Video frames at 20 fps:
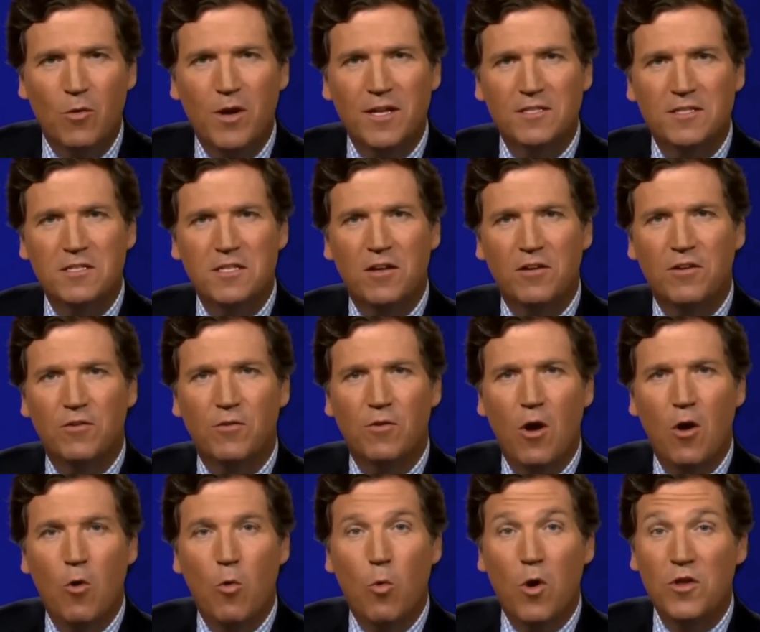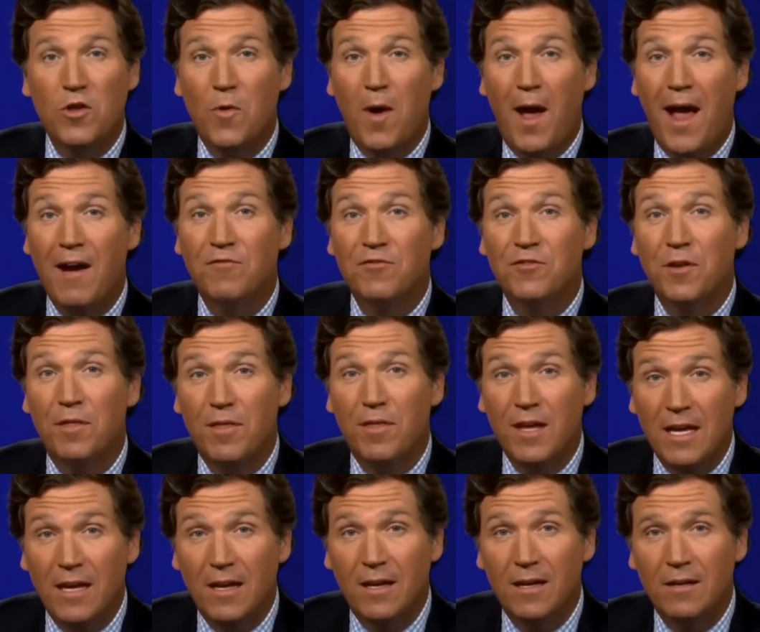No one gets to tell you what you have to
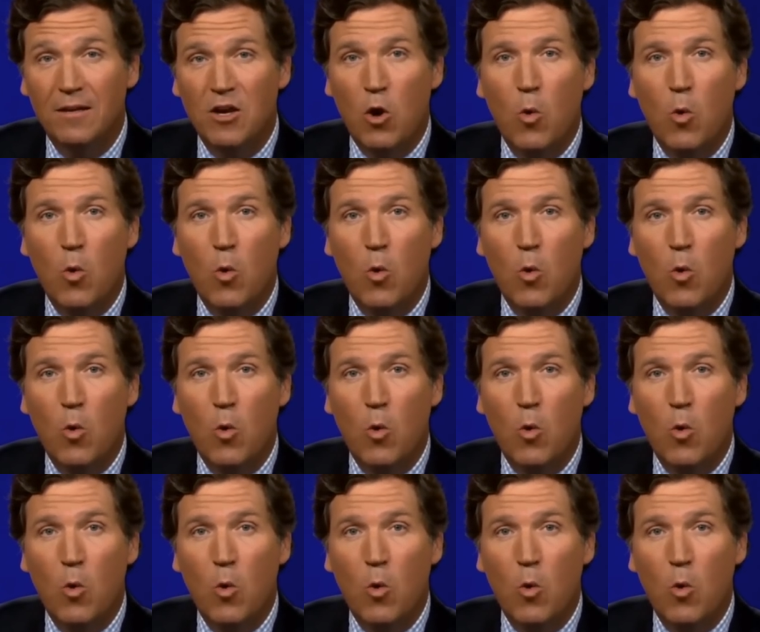think.